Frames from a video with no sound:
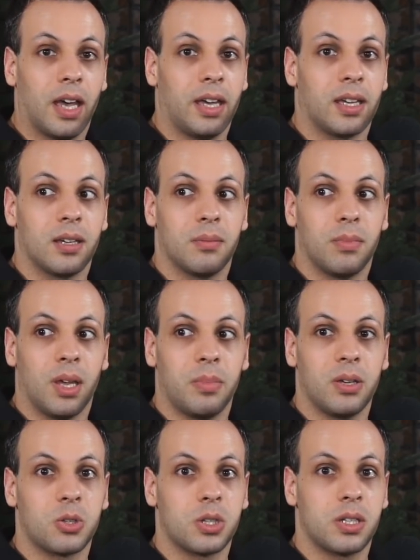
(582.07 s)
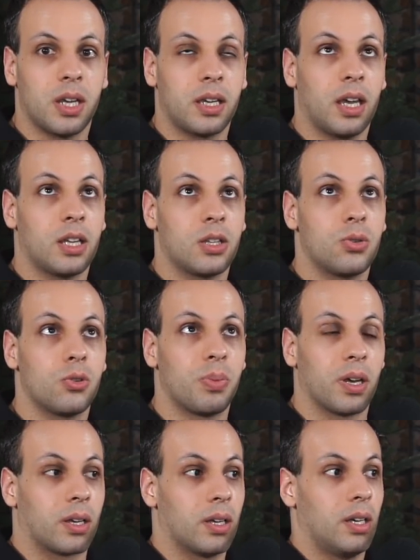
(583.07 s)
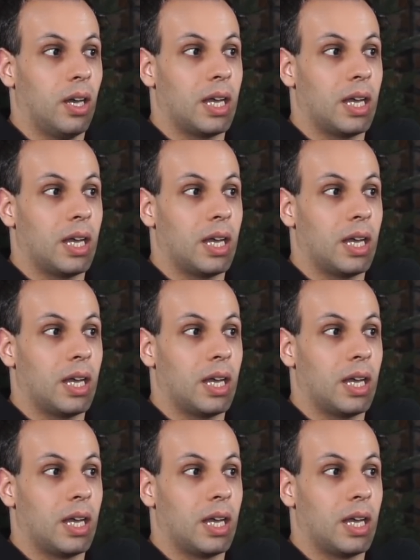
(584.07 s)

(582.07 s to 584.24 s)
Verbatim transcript: hey, maybe you should take a toothpick